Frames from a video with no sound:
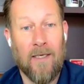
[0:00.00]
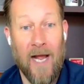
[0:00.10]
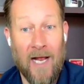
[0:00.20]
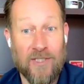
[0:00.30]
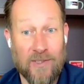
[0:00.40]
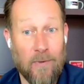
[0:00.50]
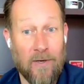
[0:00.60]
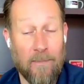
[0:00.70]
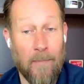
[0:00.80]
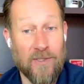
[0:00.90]
cash is
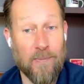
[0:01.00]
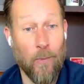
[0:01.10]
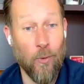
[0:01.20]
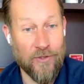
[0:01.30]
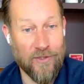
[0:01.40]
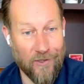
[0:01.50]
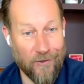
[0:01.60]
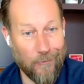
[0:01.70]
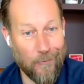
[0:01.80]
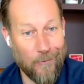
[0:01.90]
worth much more to
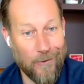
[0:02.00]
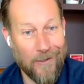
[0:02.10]
you